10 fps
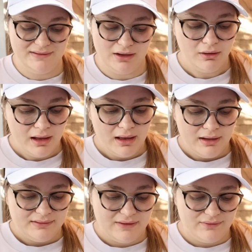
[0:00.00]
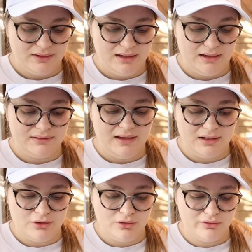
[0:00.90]
So definitely
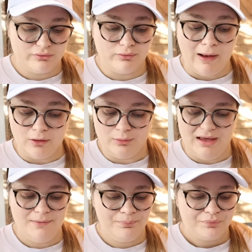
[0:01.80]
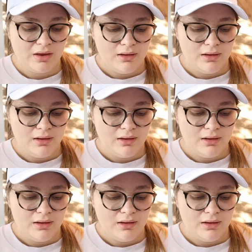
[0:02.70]
take note of Relwen.